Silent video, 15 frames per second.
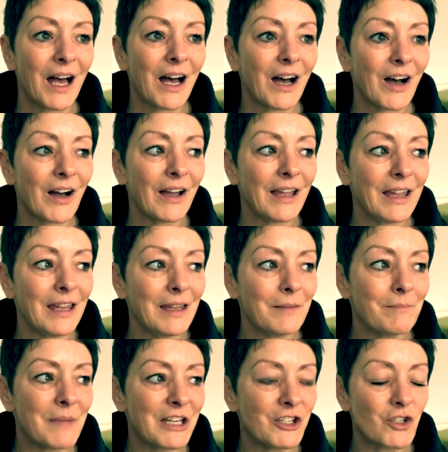I
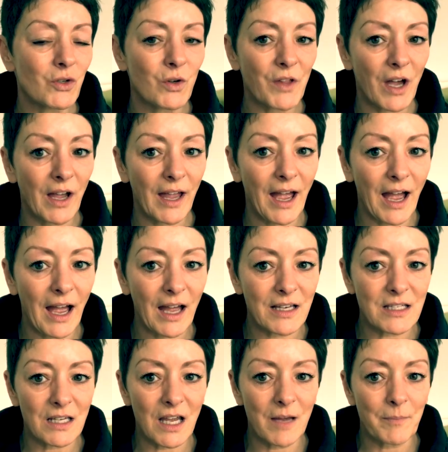made sure that I
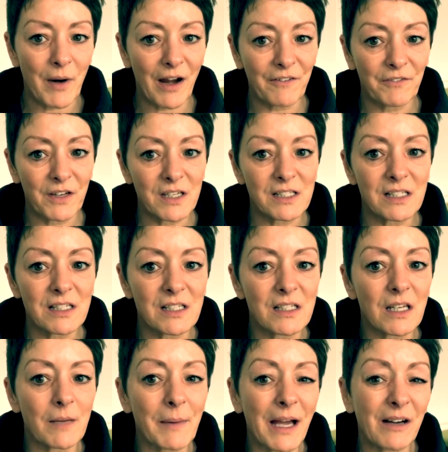had a
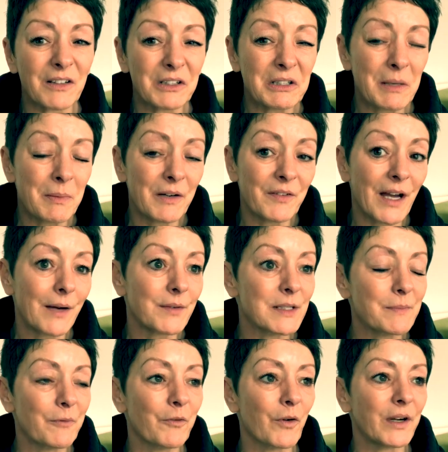breakfast about a couple of
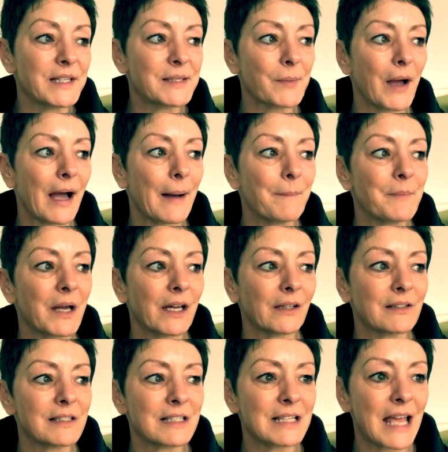hours before I swam.
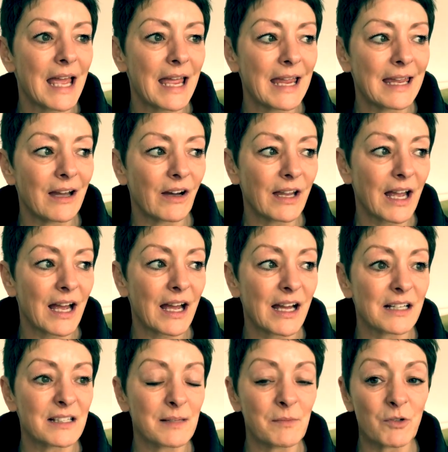And today I
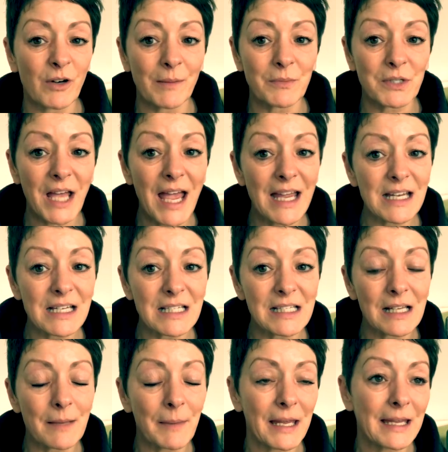had some scrambled
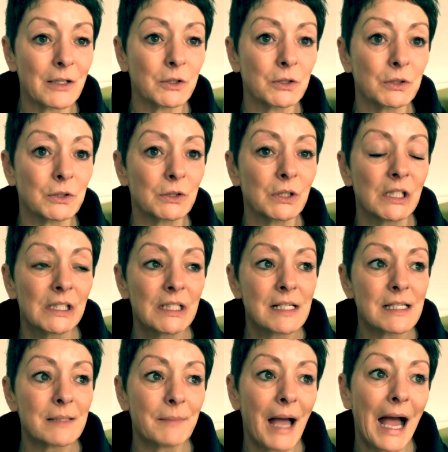eggs, a bagel,
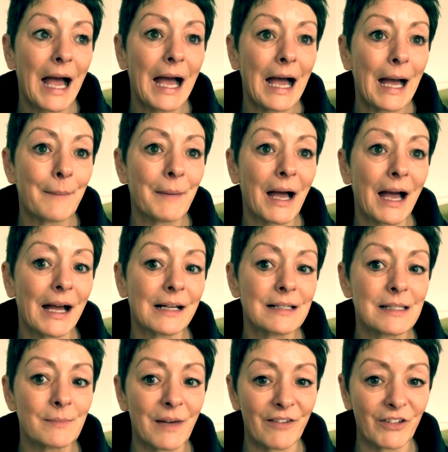some ham
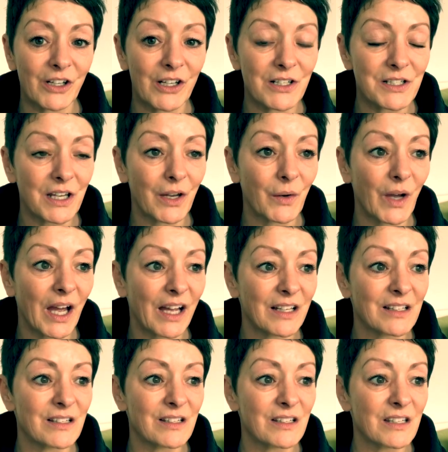and some avocado.
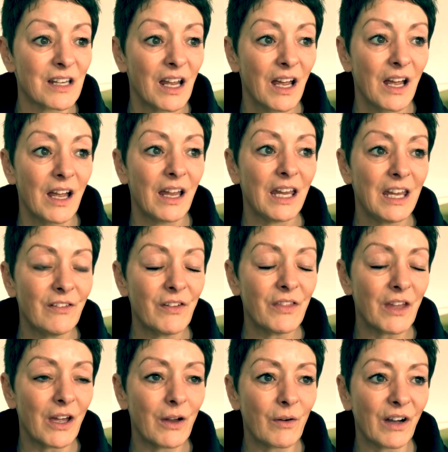And even
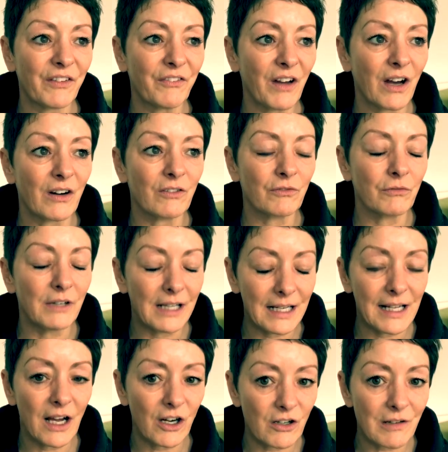though I felt
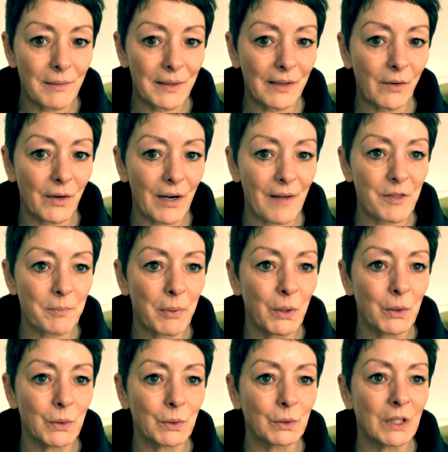really hungry when I got out of the
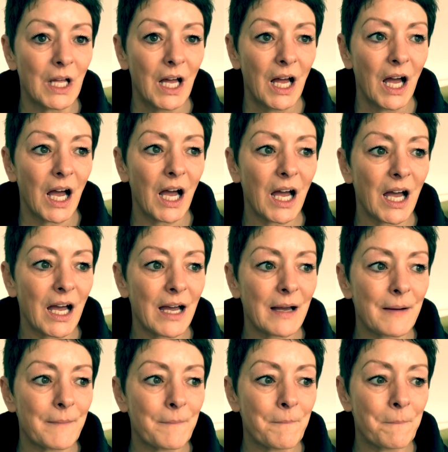pool,
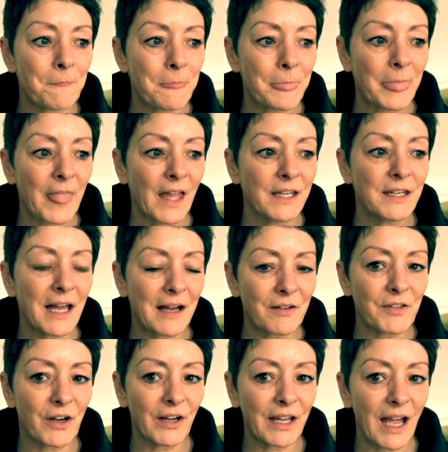now
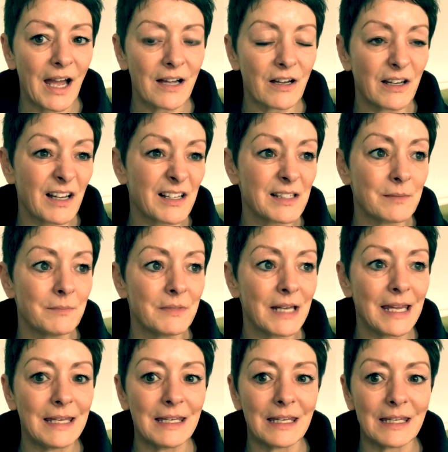that I had some
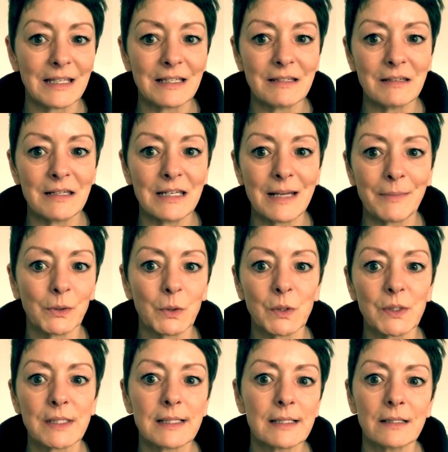naked
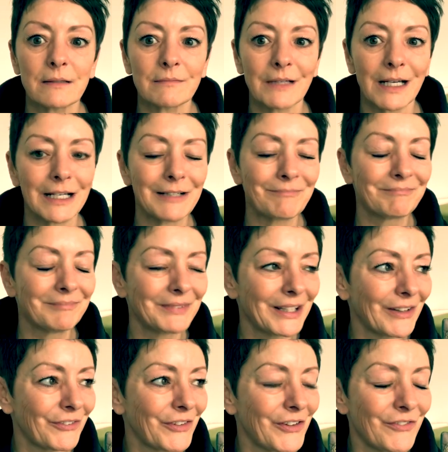nibbles.
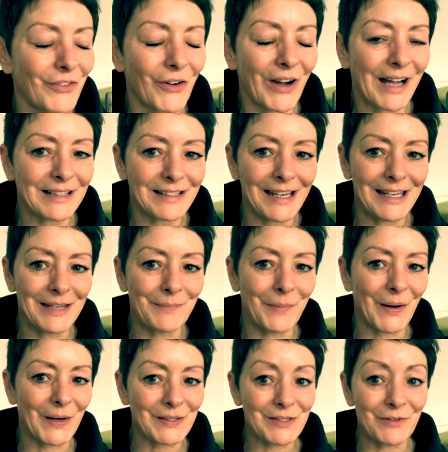If you've not had naked
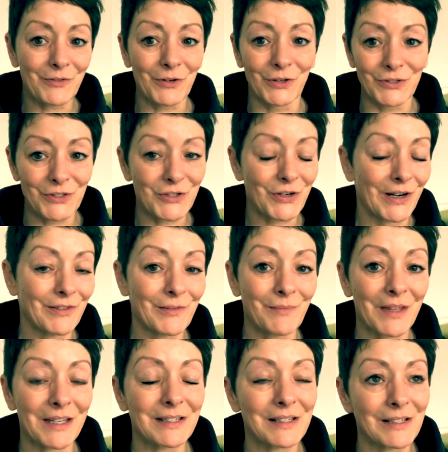bars, you've got to try them.
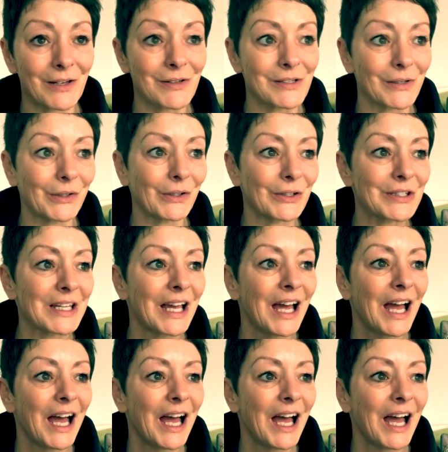They're so, so good.